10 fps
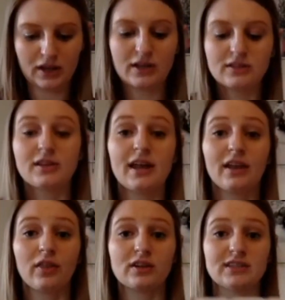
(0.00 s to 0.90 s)
so that
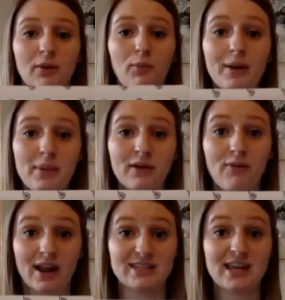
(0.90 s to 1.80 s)
it looks like one big
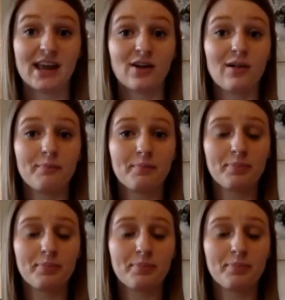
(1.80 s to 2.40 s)
rectangle.